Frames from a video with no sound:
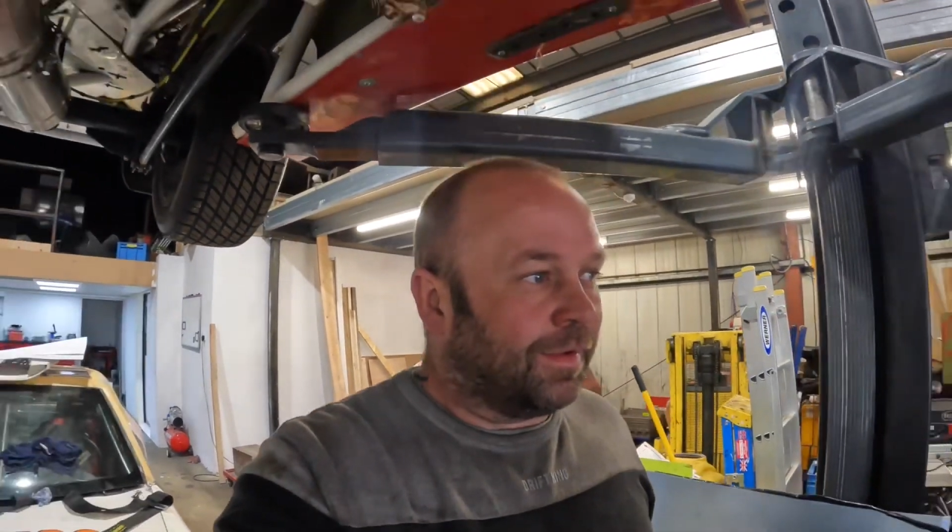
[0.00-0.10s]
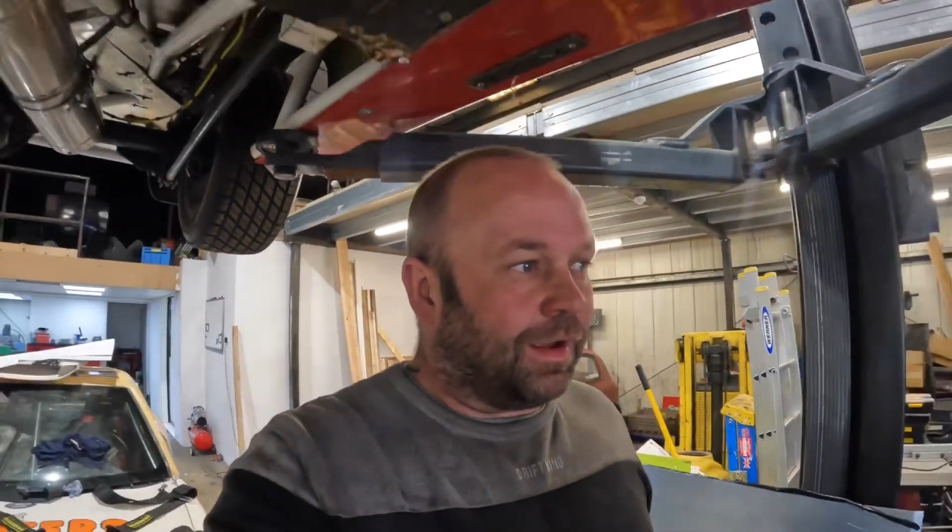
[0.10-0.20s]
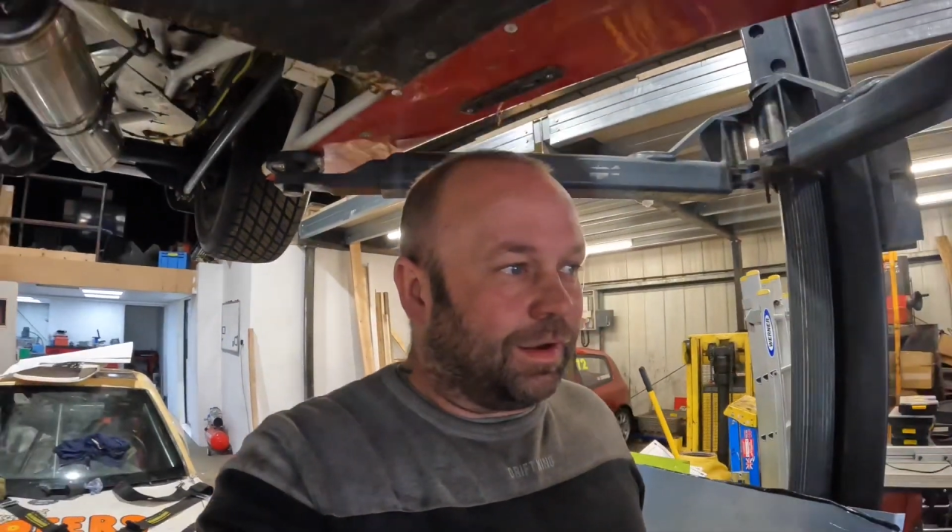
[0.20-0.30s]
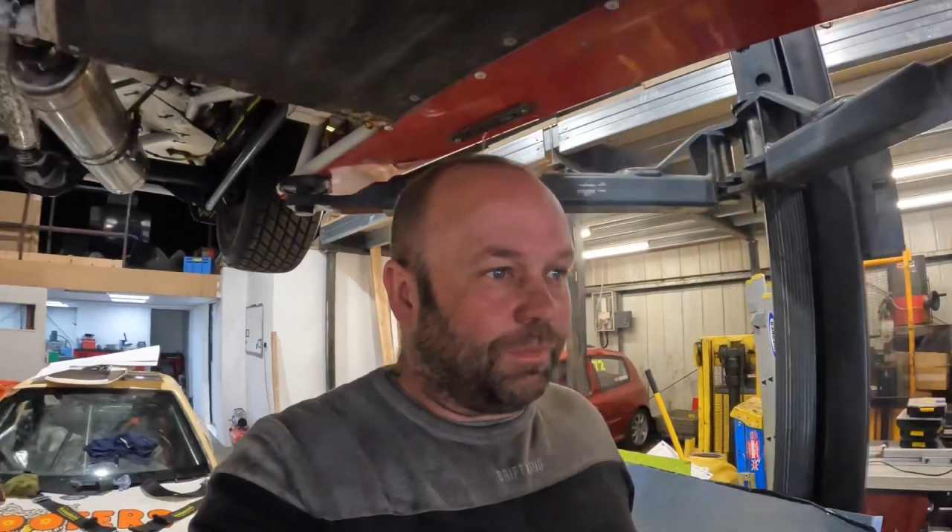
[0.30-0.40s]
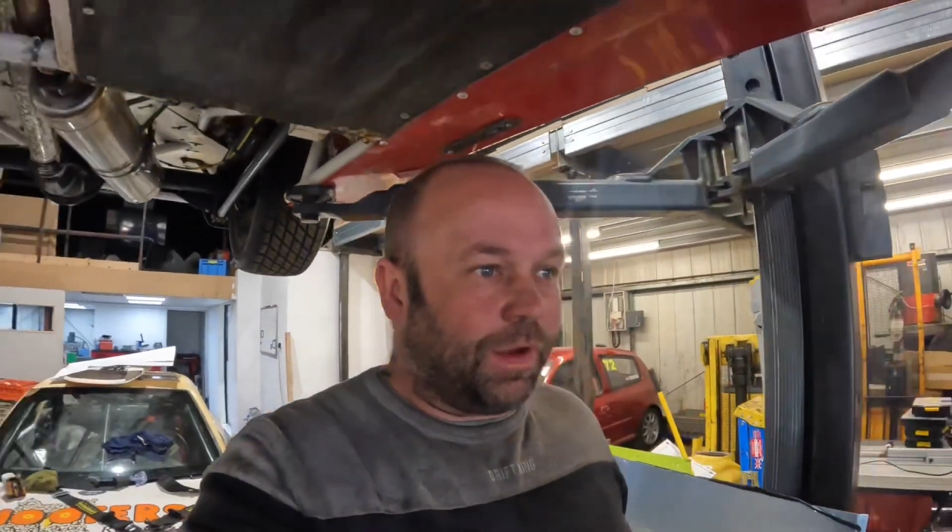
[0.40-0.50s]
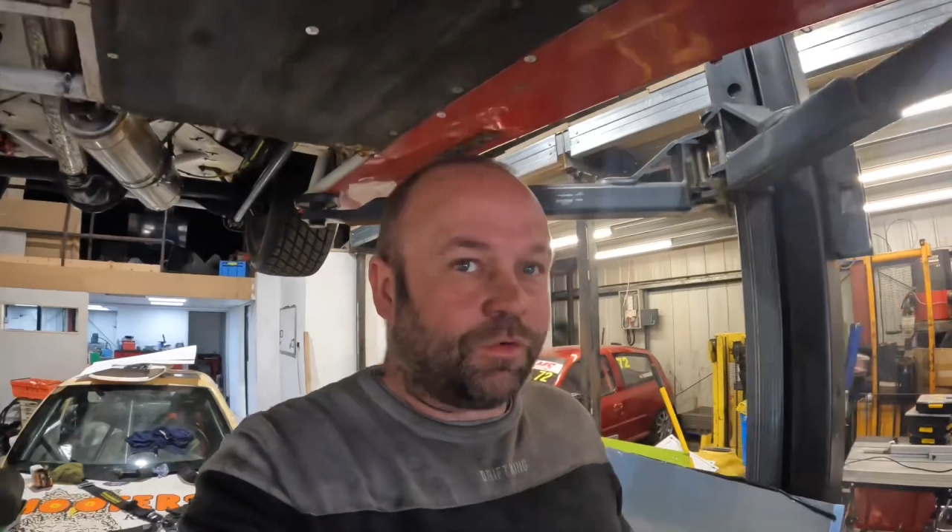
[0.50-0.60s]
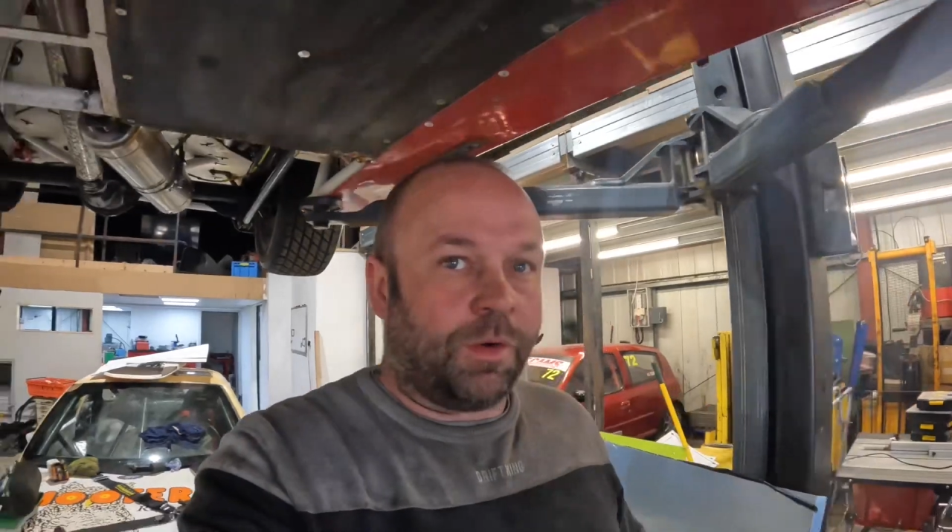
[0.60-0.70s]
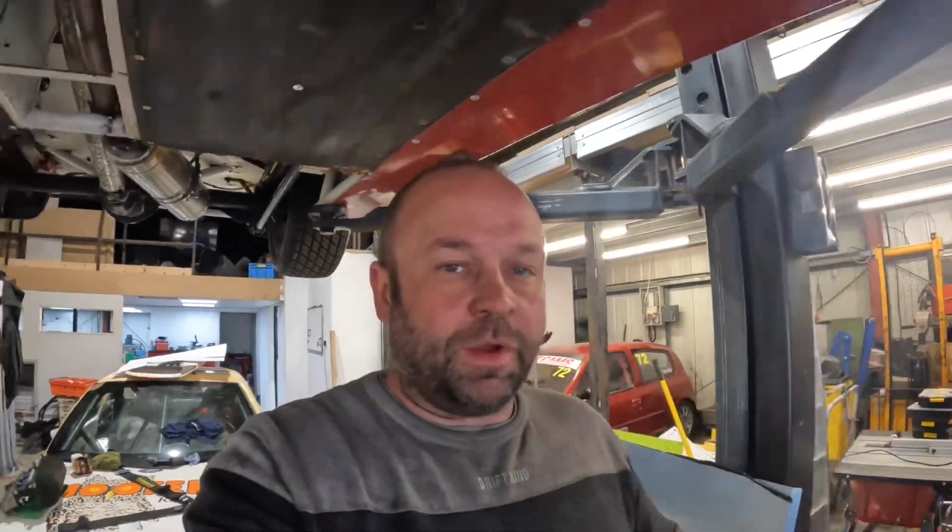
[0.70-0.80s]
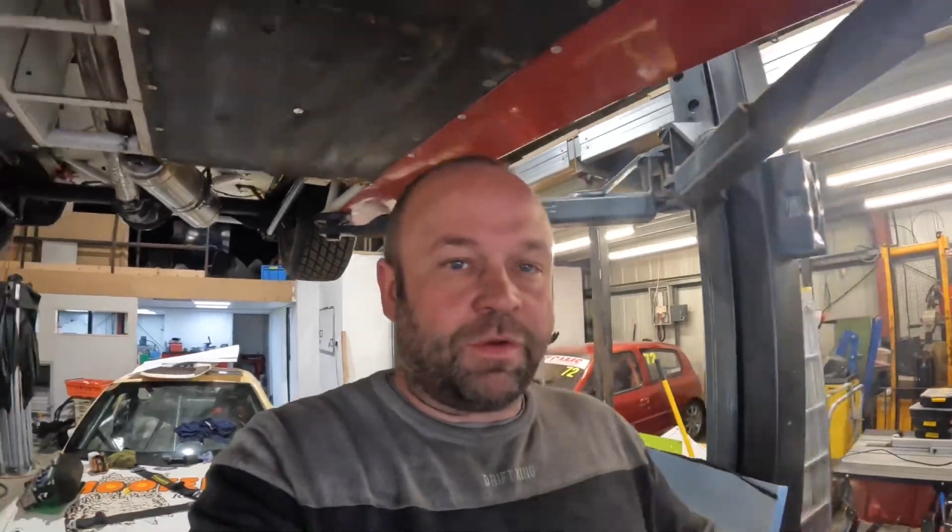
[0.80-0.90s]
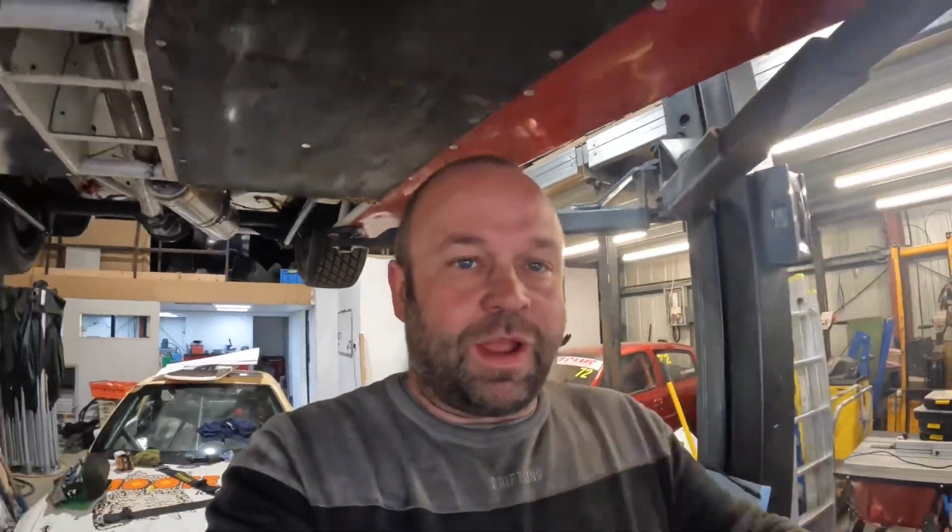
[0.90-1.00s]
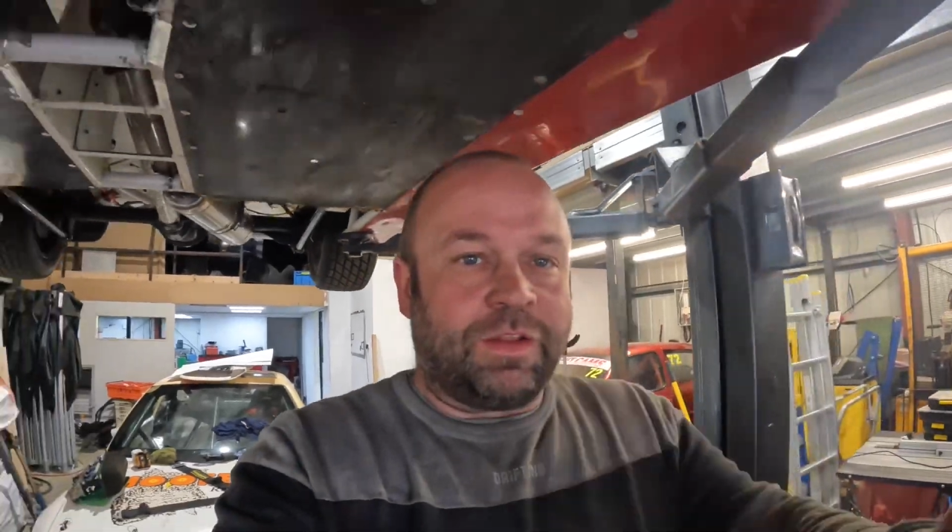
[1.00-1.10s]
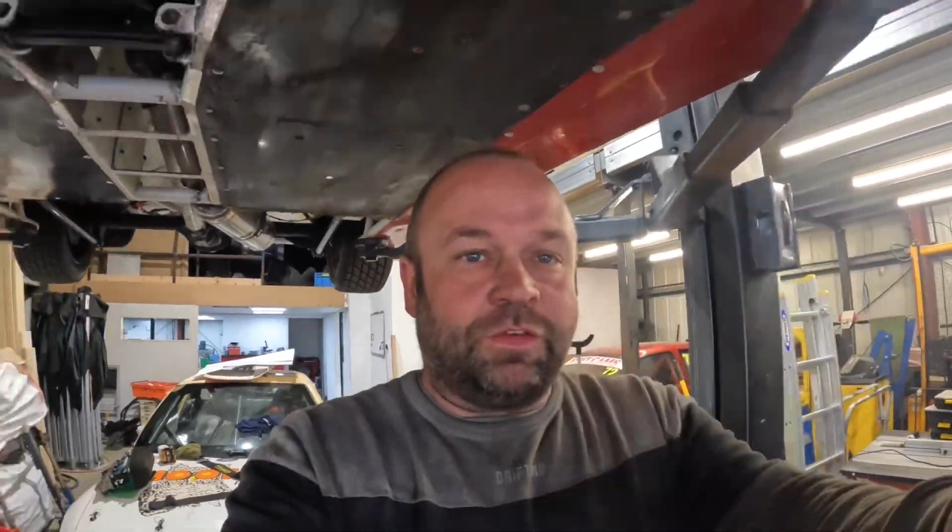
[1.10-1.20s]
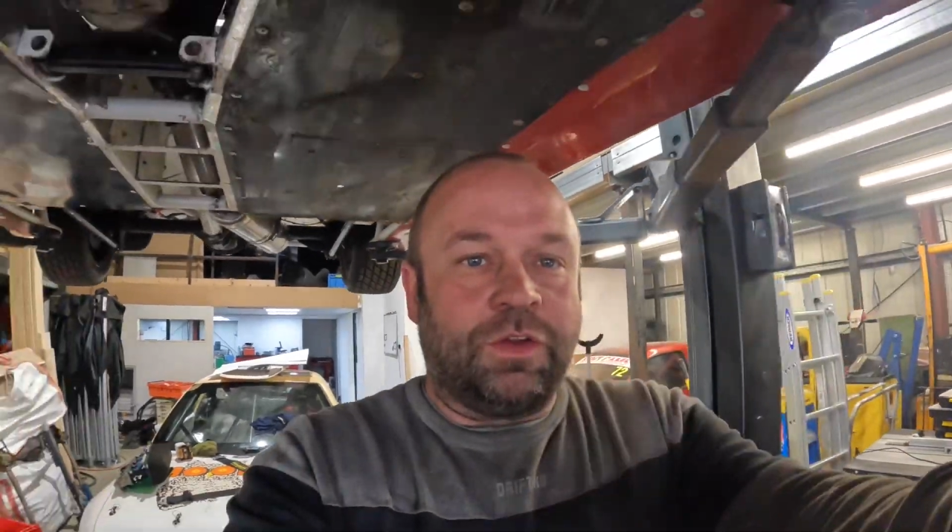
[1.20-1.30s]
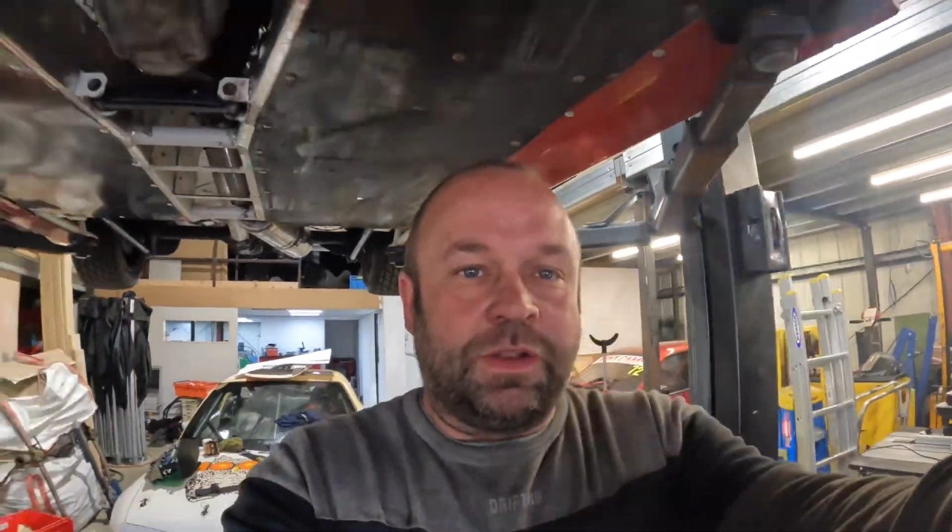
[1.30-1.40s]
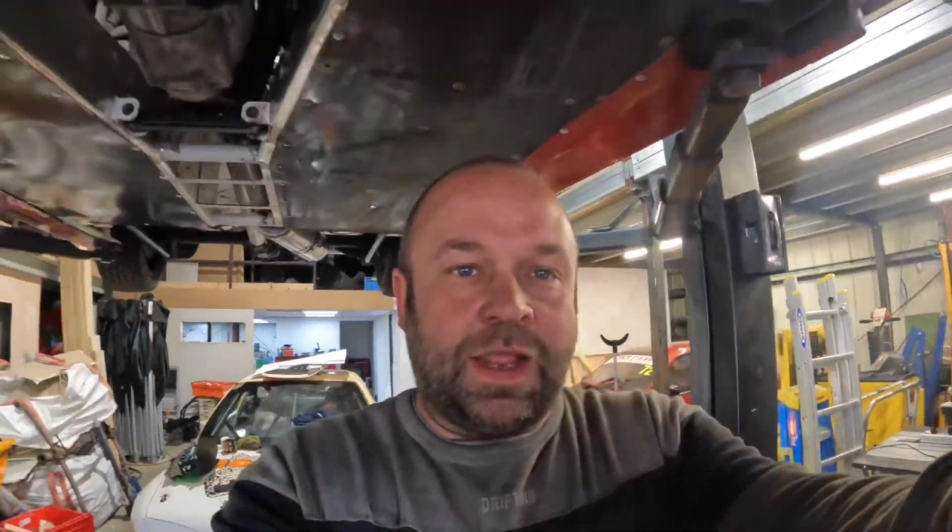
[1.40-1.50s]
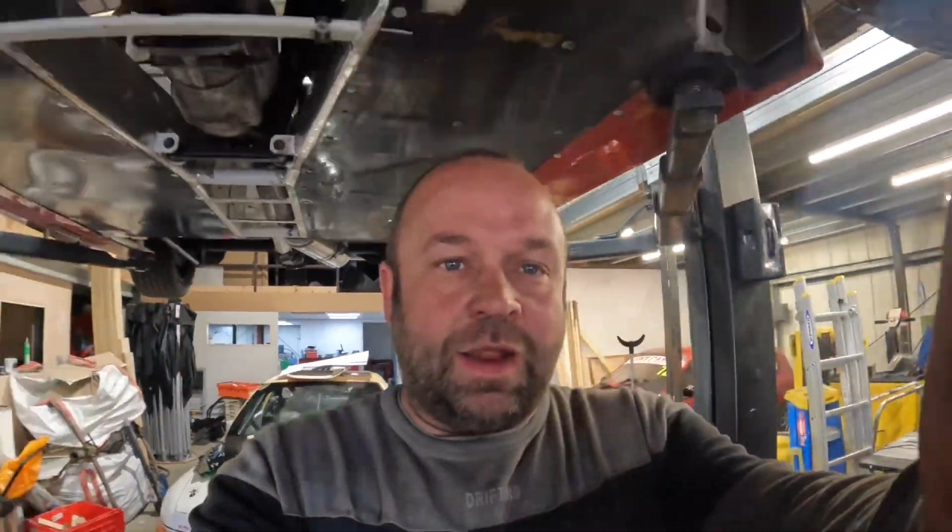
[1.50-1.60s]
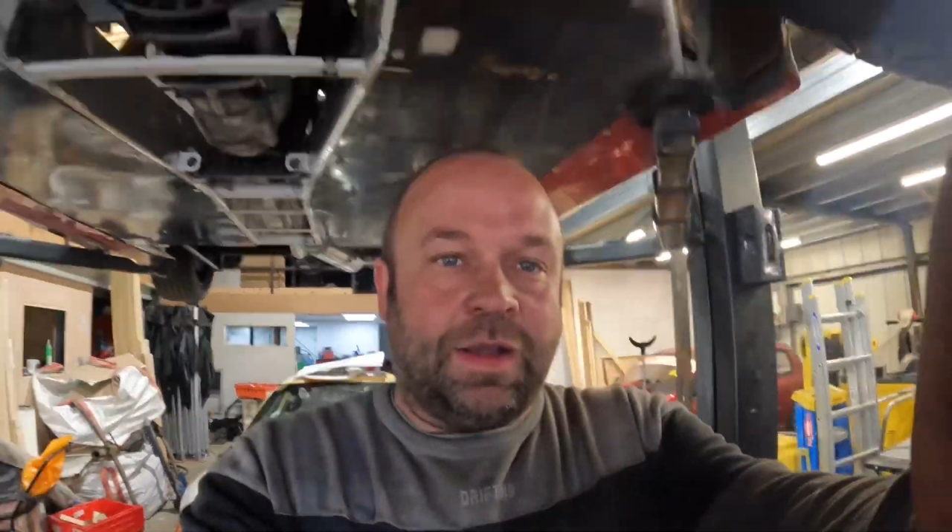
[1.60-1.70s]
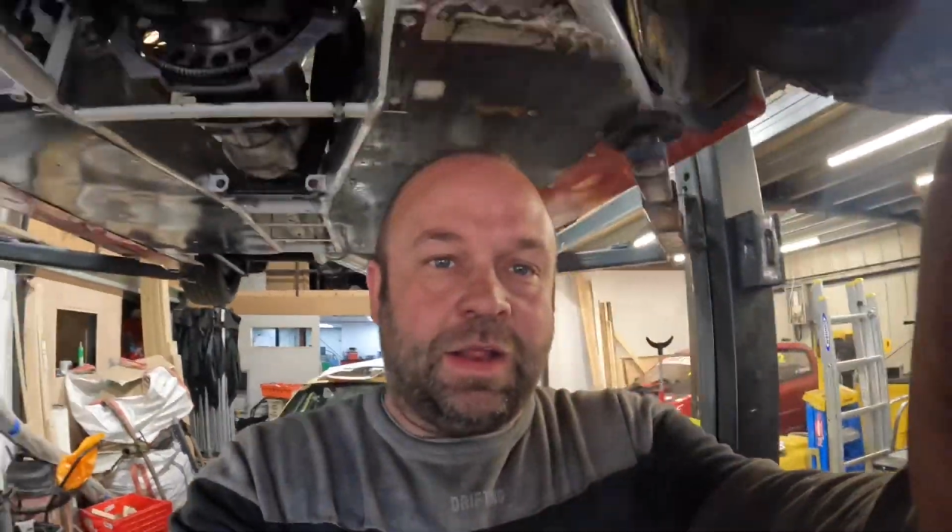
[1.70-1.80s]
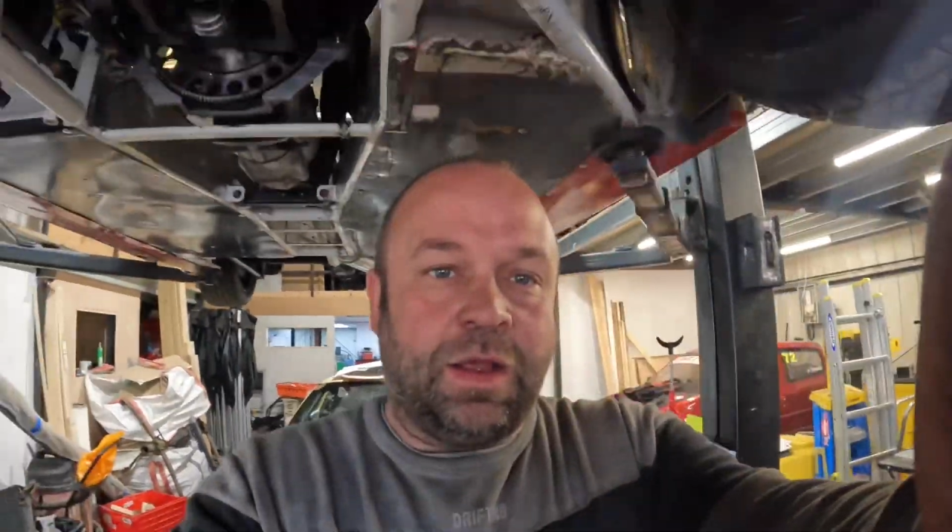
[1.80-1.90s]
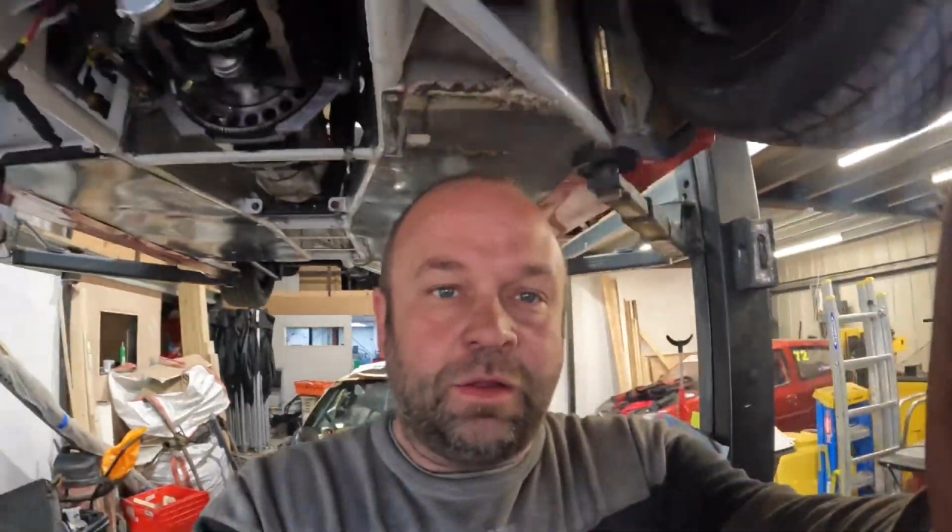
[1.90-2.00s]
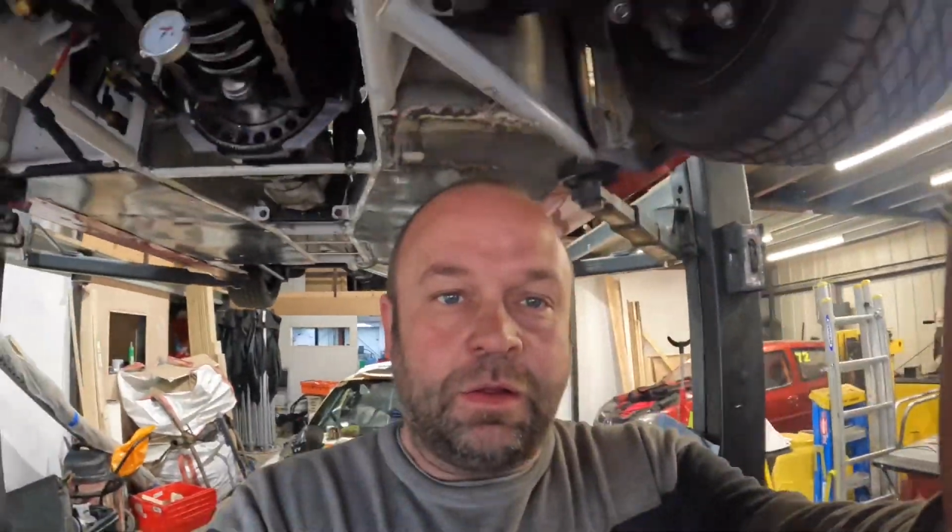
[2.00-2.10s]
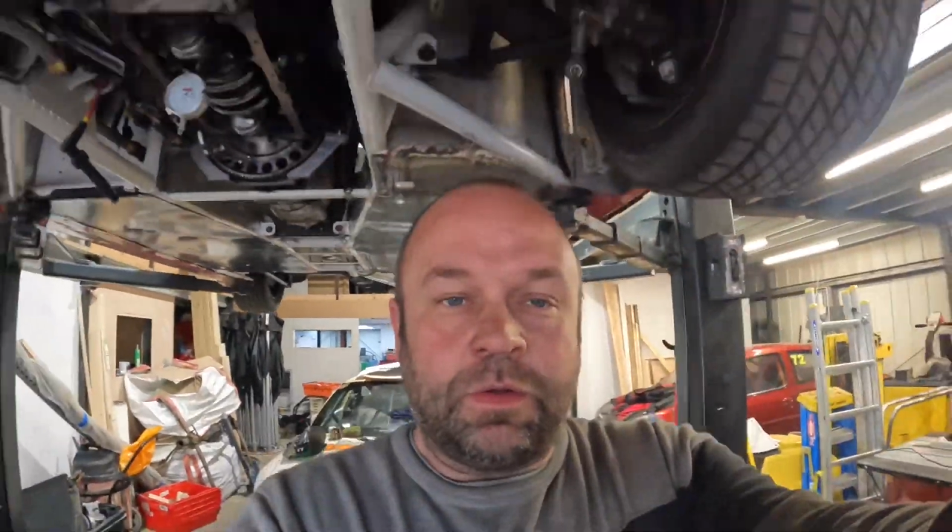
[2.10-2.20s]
And I've got my grandson down here